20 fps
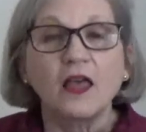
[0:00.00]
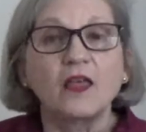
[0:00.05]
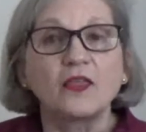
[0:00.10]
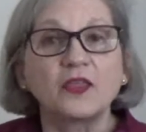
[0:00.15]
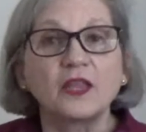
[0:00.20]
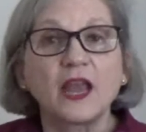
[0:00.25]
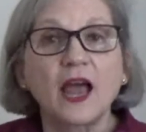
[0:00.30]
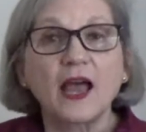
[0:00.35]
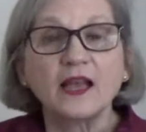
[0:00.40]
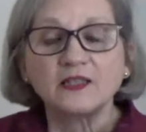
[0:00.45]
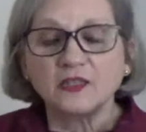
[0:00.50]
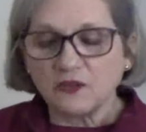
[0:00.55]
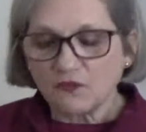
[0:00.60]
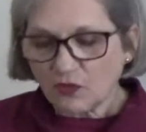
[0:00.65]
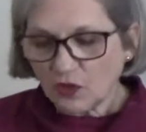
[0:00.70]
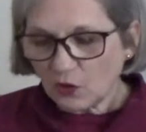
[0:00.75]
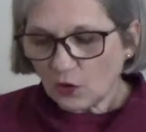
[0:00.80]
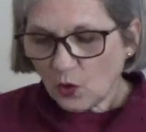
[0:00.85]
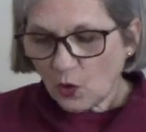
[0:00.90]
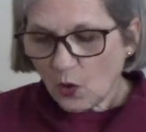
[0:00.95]
The eyes of
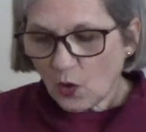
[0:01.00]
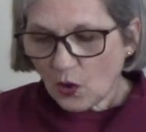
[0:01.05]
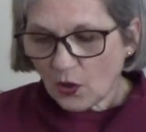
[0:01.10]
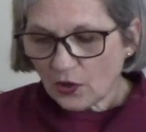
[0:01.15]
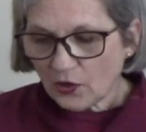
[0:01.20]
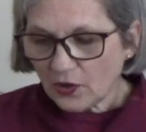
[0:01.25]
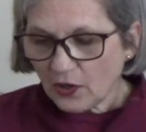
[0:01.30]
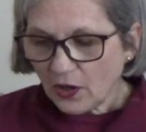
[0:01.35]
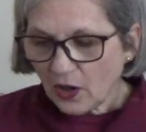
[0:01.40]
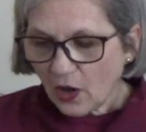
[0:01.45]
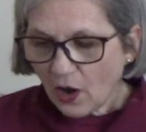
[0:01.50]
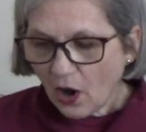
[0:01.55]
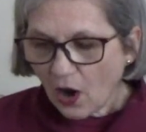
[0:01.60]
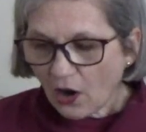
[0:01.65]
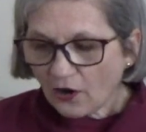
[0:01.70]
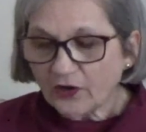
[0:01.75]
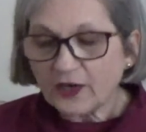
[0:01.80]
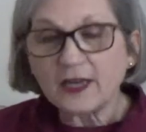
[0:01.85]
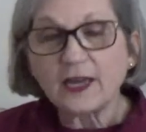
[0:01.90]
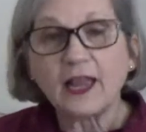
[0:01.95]
the Lord
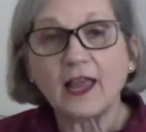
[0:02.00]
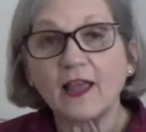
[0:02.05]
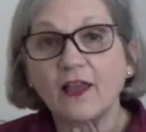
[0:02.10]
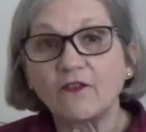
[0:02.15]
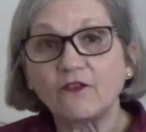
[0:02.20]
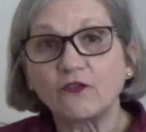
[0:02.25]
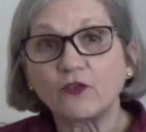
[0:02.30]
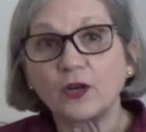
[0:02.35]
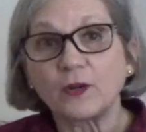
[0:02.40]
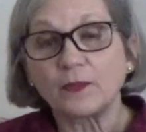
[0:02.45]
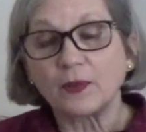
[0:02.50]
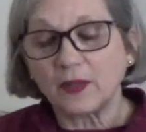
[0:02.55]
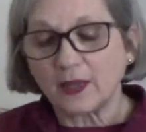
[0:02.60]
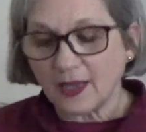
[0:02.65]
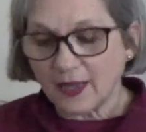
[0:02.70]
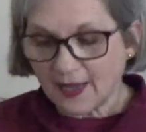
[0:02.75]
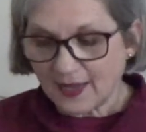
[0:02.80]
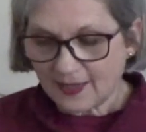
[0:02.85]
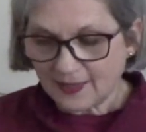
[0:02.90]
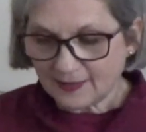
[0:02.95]
are in every
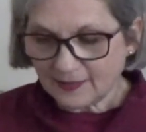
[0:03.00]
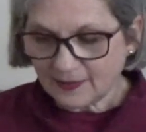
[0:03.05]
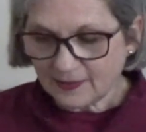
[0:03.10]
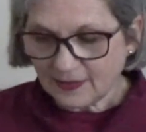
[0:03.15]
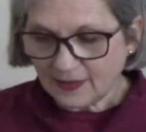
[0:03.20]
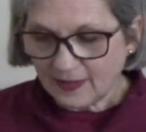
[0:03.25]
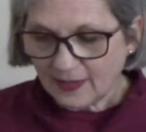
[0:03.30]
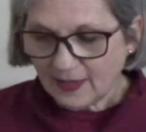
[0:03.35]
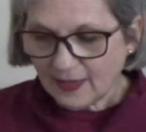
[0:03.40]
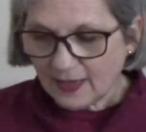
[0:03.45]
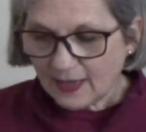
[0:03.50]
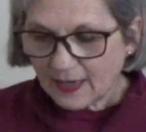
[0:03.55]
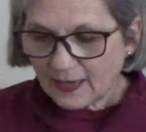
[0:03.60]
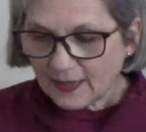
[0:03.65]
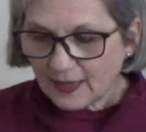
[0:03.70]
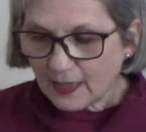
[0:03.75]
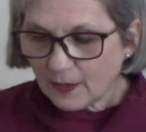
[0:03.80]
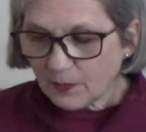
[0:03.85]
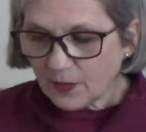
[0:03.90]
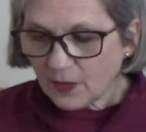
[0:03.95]
place,
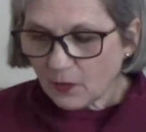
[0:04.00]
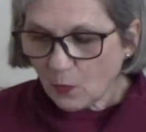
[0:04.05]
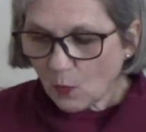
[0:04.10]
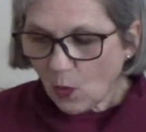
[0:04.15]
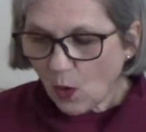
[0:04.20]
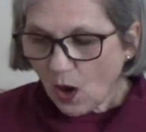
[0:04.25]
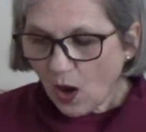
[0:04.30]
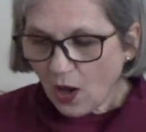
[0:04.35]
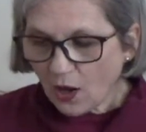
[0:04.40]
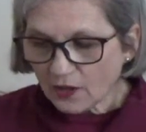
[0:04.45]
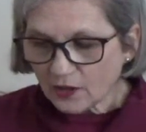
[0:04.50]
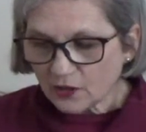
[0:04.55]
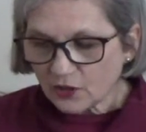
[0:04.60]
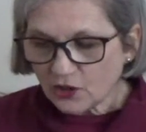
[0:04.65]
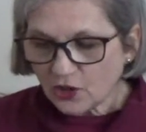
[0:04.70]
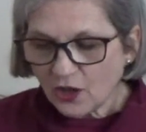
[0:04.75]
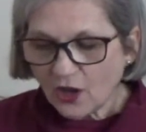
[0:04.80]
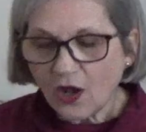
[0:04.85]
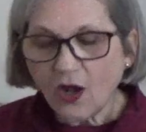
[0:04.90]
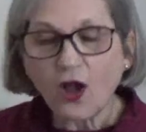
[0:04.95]
keeping
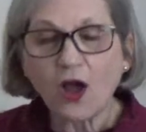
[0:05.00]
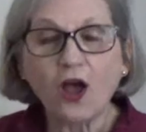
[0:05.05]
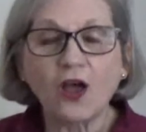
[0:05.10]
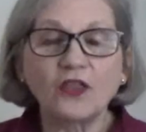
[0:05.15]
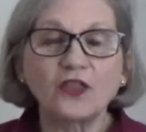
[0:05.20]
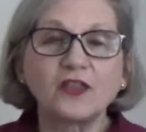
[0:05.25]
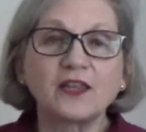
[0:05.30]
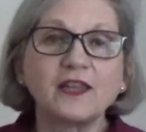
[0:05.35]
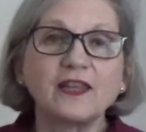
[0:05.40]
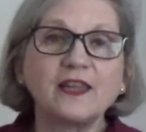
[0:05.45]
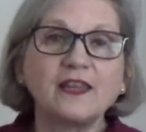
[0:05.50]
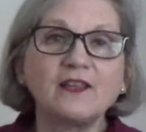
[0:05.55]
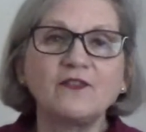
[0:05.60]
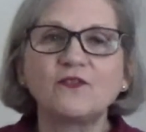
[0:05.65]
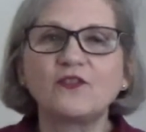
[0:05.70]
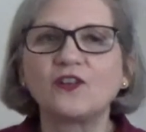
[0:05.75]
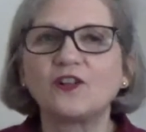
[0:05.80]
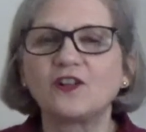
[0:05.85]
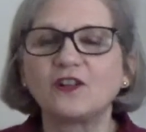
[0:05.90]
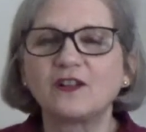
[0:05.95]
watch on the
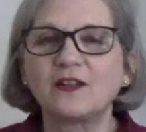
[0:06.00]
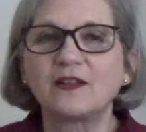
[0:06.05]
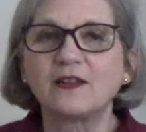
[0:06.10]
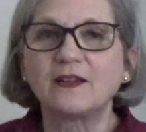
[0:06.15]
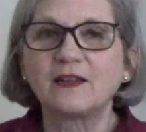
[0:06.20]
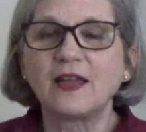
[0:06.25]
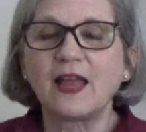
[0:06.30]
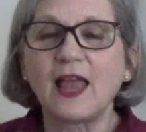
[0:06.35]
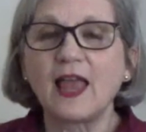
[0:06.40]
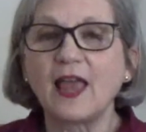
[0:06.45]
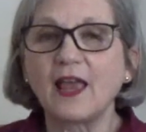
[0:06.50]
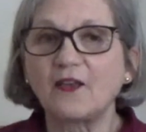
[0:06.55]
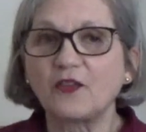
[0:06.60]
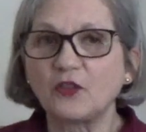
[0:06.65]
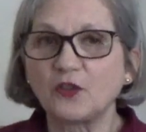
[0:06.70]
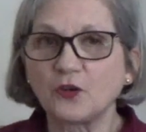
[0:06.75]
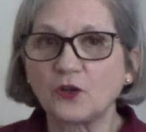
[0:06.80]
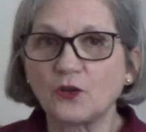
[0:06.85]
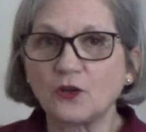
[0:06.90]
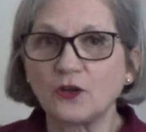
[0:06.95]
evil
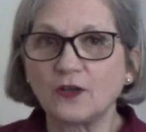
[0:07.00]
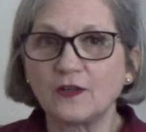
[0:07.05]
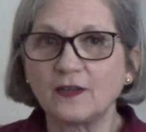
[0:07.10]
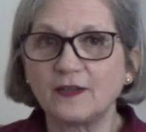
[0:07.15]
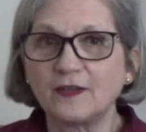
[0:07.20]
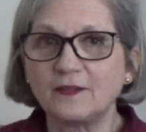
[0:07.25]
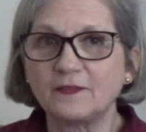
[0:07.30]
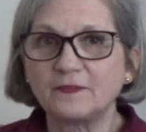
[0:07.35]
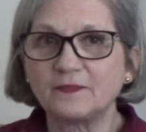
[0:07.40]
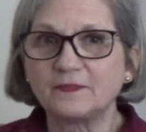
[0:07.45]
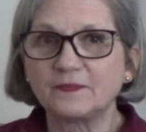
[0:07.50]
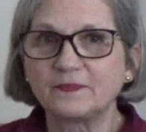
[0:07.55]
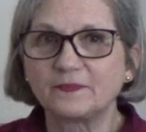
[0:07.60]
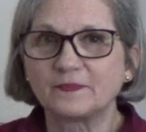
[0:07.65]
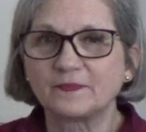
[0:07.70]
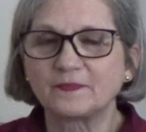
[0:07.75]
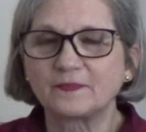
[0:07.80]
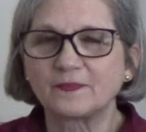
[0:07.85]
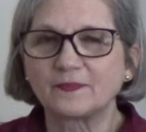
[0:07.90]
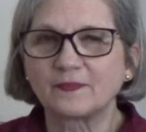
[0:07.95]
and the good.
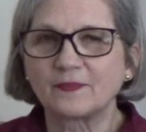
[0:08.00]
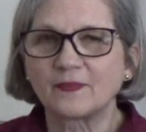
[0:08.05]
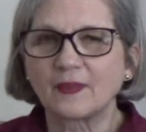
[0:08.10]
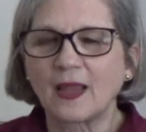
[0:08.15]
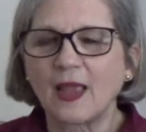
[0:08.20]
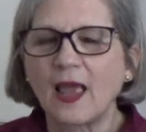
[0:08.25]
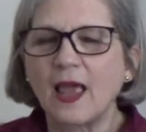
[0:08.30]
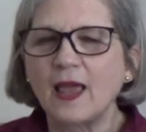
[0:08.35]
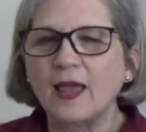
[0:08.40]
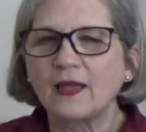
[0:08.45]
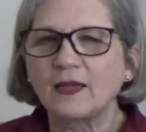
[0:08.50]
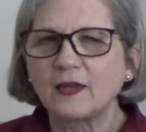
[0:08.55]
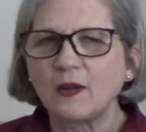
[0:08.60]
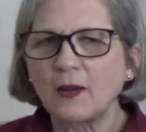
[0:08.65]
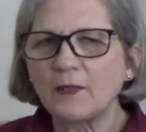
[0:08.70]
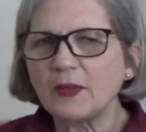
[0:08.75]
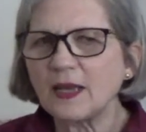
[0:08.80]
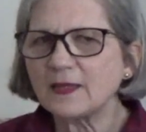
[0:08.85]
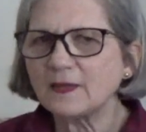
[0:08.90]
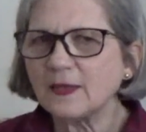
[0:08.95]
Now,
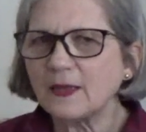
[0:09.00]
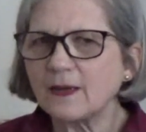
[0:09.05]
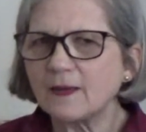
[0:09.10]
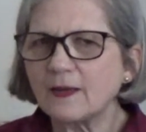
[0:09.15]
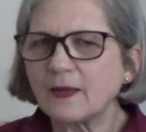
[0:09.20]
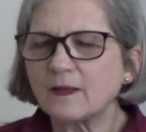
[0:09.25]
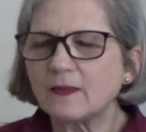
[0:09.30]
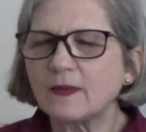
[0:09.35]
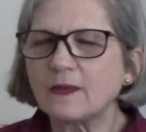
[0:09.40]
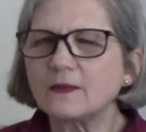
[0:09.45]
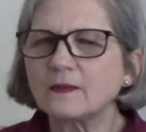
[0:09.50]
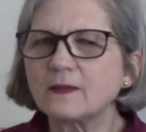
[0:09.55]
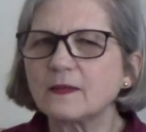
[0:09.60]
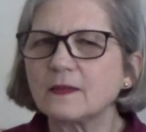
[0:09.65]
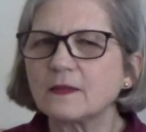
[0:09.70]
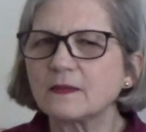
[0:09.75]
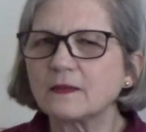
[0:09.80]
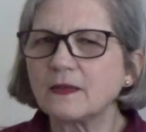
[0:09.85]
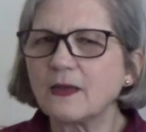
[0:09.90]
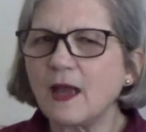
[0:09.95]
I'm guessing that this
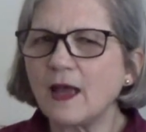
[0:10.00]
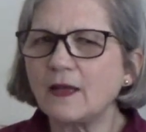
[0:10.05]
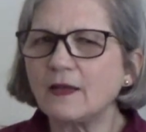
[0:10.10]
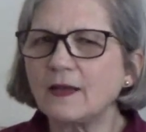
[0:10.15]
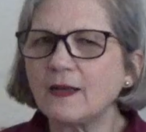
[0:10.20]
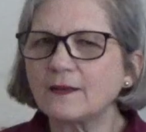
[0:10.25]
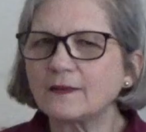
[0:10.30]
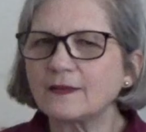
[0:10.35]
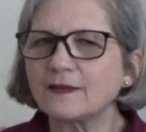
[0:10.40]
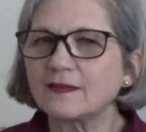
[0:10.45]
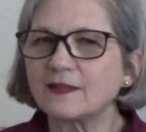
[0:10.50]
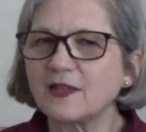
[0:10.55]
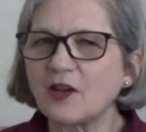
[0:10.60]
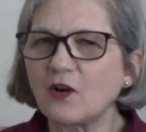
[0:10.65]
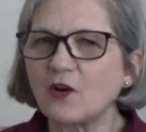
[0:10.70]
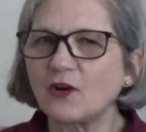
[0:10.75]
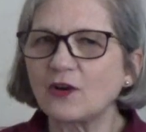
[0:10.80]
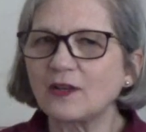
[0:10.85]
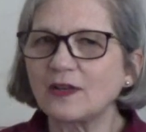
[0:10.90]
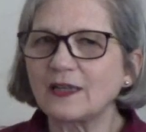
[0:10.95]
is not
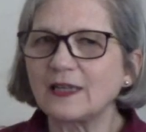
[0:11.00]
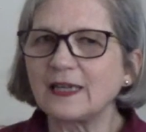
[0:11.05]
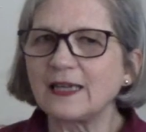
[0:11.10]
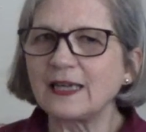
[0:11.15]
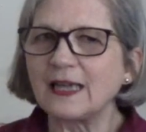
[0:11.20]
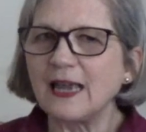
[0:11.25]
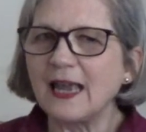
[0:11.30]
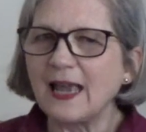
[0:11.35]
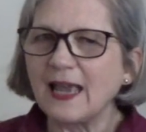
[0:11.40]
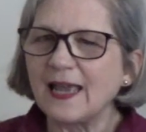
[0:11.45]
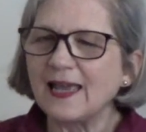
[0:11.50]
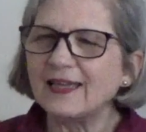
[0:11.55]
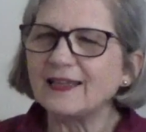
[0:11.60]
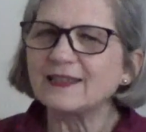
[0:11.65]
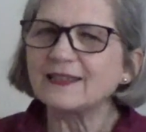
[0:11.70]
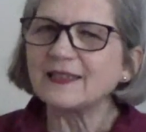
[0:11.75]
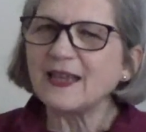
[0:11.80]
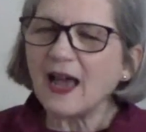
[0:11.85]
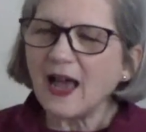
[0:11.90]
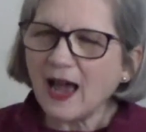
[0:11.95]
necessarily
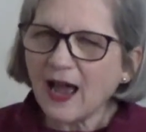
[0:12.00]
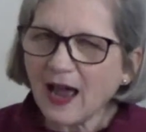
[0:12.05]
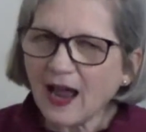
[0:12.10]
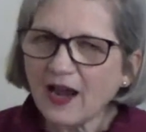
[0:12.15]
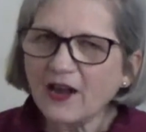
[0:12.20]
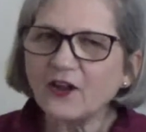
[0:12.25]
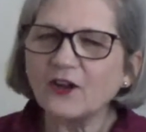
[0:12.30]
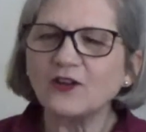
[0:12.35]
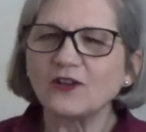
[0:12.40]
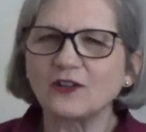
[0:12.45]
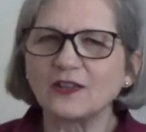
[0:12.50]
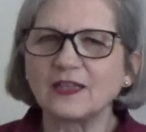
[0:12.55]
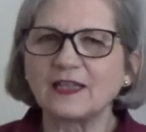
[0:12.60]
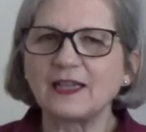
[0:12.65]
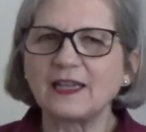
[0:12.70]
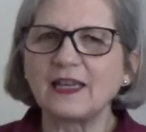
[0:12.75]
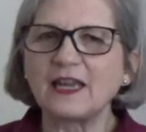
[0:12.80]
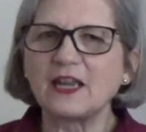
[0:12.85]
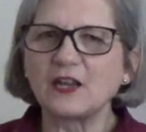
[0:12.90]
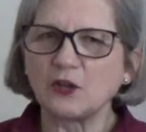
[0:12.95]

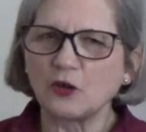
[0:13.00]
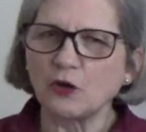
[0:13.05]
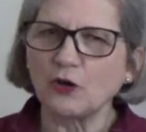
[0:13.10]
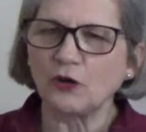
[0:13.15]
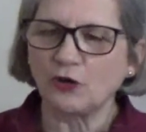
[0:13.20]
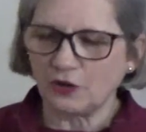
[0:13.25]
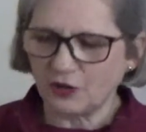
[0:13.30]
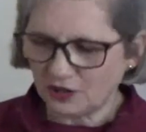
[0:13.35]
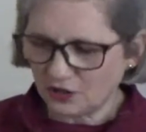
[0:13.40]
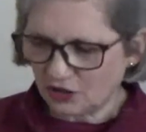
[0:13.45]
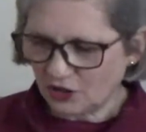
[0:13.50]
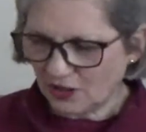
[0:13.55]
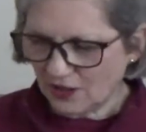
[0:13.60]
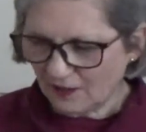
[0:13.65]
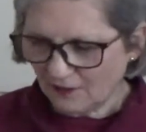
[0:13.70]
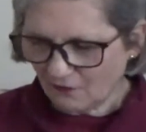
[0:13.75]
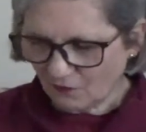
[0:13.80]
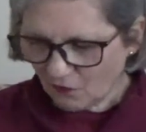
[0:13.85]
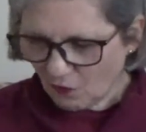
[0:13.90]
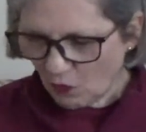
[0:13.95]
entirely
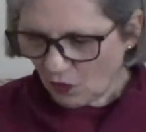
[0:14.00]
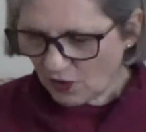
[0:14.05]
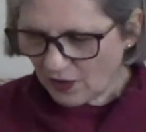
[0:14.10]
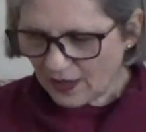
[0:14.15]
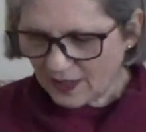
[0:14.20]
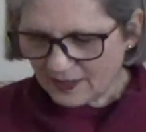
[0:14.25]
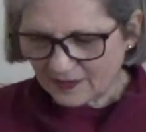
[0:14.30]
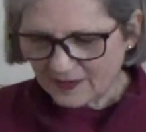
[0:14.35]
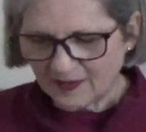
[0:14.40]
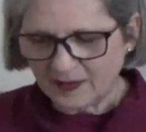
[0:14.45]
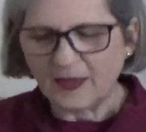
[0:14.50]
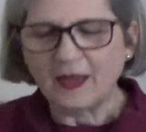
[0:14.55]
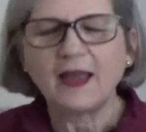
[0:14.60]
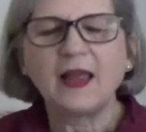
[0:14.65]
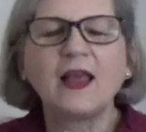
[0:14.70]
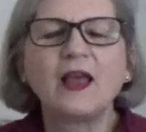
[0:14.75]
encouraging for us.